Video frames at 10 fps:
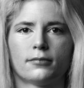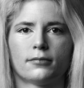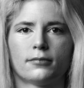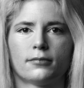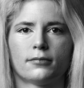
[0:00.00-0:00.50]

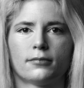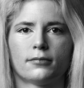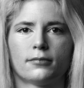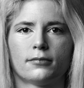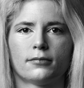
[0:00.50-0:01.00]

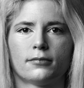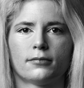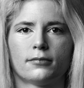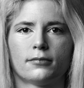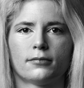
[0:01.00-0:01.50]

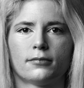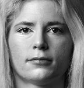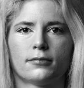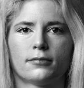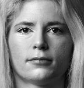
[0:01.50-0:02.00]

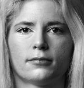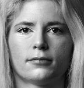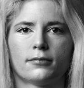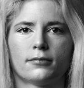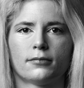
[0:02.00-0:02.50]

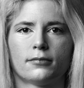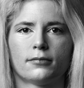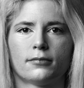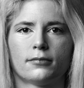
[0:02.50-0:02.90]
Nobody speaks.